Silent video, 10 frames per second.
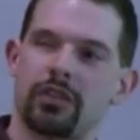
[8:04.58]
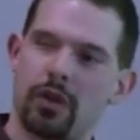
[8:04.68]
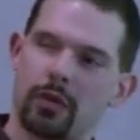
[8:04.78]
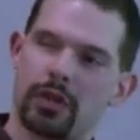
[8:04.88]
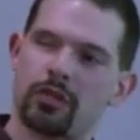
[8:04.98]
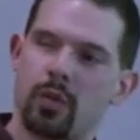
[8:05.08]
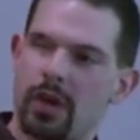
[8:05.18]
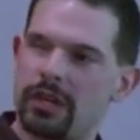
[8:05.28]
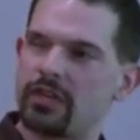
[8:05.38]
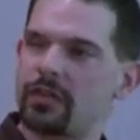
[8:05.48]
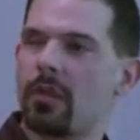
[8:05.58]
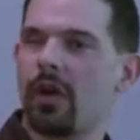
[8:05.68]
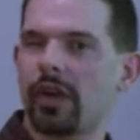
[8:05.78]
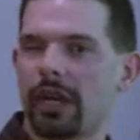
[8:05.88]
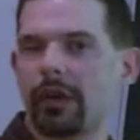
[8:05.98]
is know this one
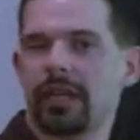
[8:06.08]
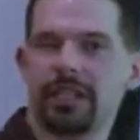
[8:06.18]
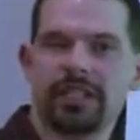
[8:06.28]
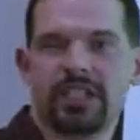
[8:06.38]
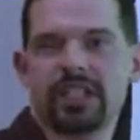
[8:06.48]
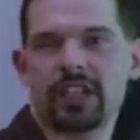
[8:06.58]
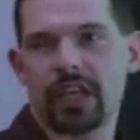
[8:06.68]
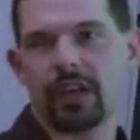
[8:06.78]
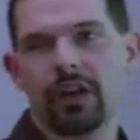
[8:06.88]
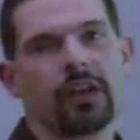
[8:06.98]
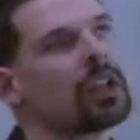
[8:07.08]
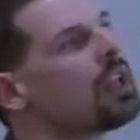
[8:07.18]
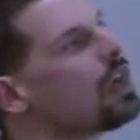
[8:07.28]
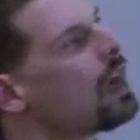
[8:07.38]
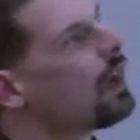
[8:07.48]
small area in detail
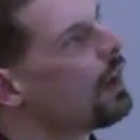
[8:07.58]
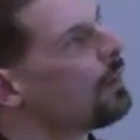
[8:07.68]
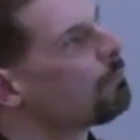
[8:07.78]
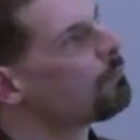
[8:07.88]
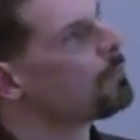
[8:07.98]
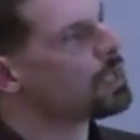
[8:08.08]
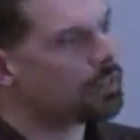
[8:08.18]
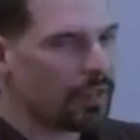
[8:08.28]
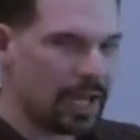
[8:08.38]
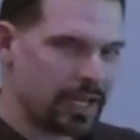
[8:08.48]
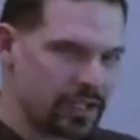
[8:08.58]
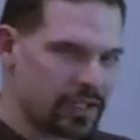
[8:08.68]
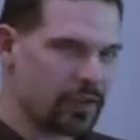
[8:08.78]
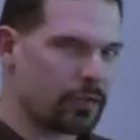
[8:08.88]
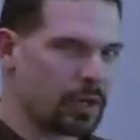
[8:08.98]
you know, a lot
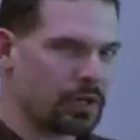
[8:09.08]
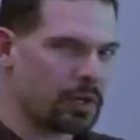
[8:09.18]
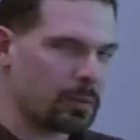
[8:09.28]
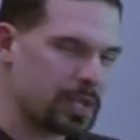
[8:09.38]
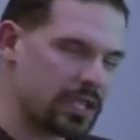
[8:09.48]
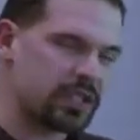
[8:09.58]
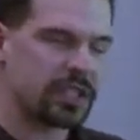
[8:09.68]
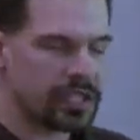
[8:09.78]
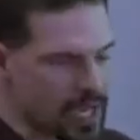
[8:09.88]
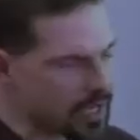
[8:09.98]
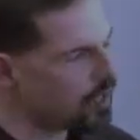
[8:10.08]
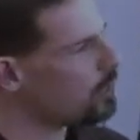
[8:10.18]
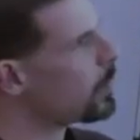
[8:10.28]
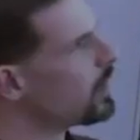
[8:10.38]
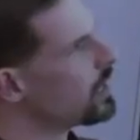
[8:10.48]
of different pieces of data
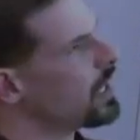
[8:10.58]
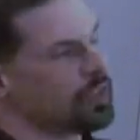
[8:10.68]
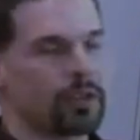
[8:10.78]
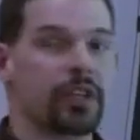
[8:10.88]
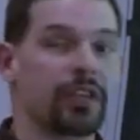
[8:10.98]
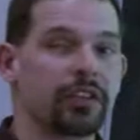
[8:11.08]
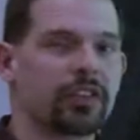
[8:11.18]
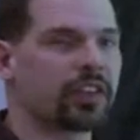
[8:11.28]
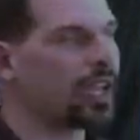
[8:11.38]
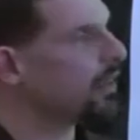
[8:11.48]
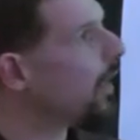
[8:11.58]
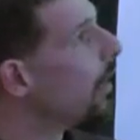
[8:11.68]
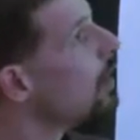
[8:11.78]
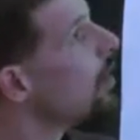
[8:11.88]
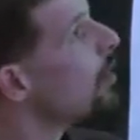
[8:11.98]
to bring together to understand
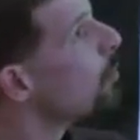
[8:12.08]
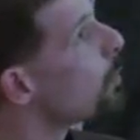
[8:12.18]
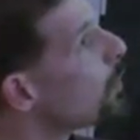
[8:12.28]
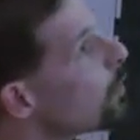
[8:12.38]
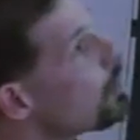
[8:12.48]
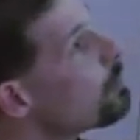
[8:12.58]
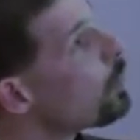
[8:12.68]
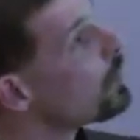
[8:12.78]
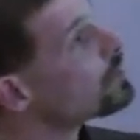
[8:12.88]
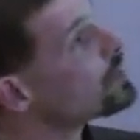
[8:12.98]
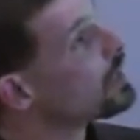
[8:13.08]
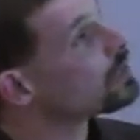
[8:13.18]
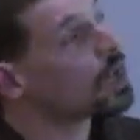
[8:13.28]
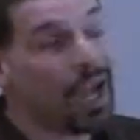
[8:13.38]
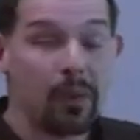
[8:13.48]
that. Mm-hmm. But it really boils
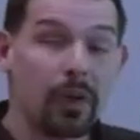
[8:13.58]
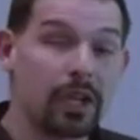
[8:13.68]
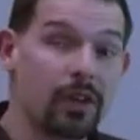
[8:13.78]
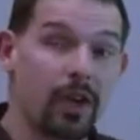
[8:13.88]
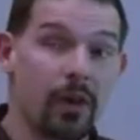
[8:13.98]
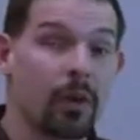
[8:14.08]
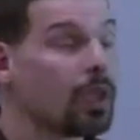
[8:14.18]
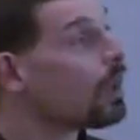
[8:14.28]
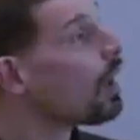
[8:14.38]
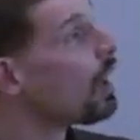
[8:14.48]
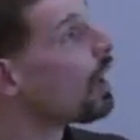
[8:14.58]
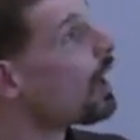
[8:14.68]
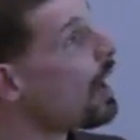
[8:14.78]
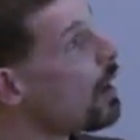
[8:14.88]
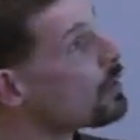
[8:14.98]
down to, I want to know,
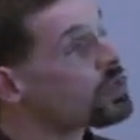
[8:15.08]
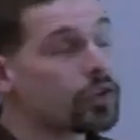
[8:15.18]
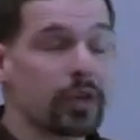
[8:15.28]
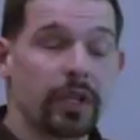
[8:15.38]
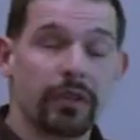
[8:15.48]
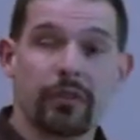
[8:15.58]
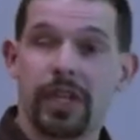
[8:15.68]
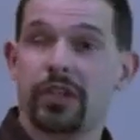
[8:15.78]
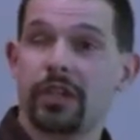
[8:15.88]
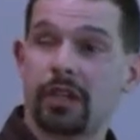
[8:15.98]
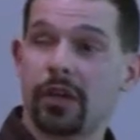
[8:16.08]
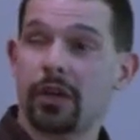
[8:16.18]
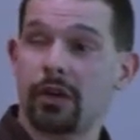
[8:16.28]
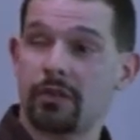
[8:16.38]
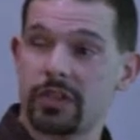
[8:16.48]
uh, how has tree invasion
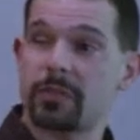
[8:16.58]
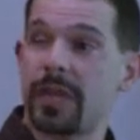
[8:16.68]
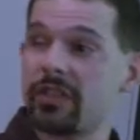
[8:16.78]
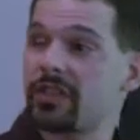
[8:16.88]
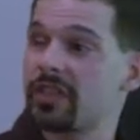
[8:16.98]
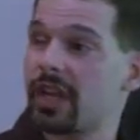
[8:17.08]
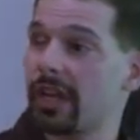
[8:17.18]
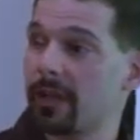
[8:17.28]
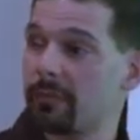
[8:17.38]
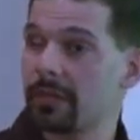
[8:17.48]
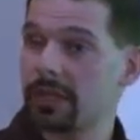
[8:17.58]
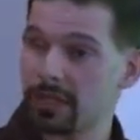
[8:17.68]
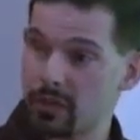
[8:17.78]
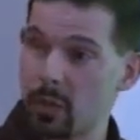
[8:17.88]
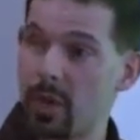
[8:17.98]
occurred over space and time?
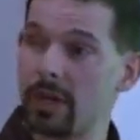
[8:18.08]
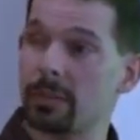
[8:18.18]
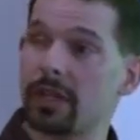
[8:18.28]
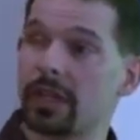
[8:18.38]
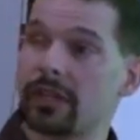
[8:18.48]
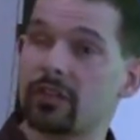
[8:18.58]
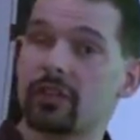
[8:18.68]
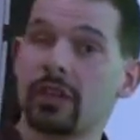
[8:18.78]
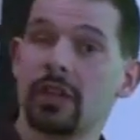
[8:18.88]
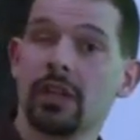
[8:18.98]
in this one place.